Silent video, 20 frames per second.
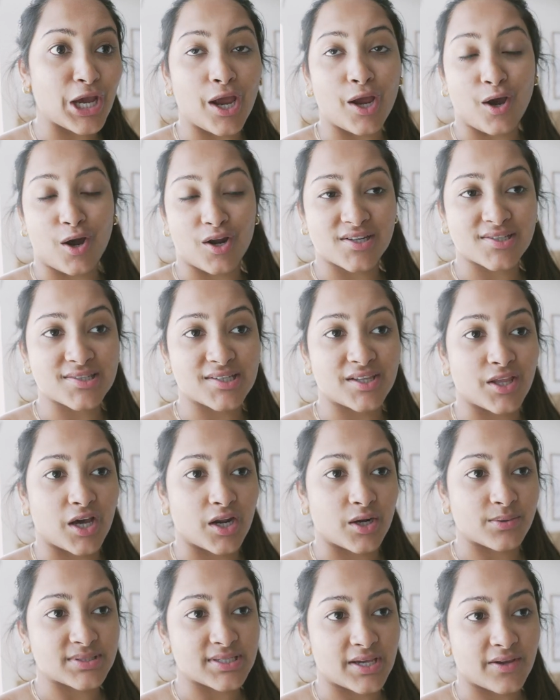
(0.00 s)
I honestly
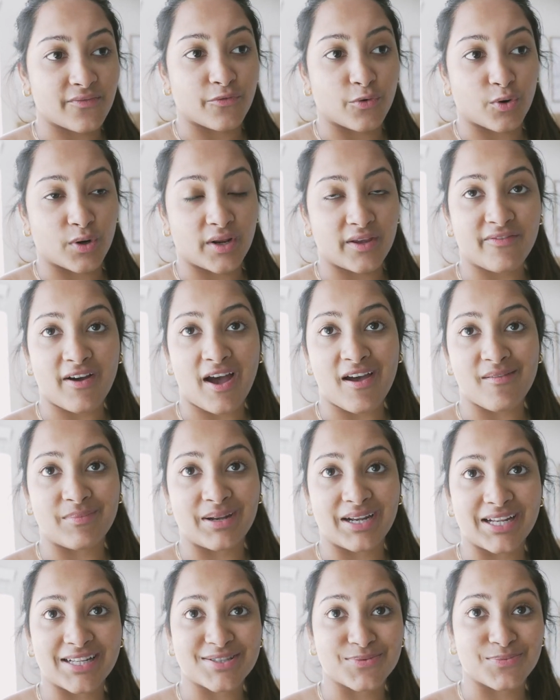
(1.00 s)
thought it was like 45
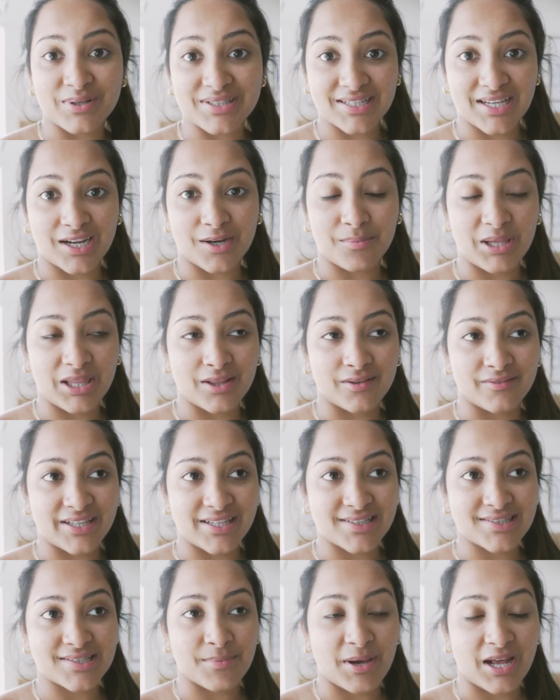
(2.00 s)
minutes was gonna be the
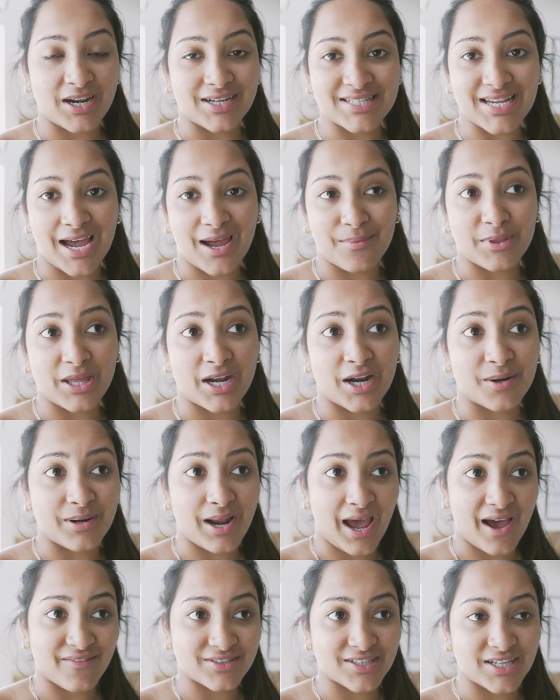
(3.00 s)
least amount of time that I would
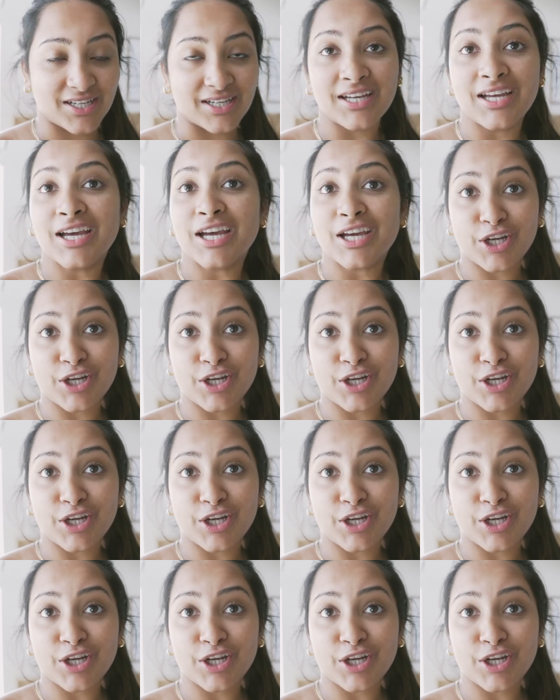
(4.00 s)
have to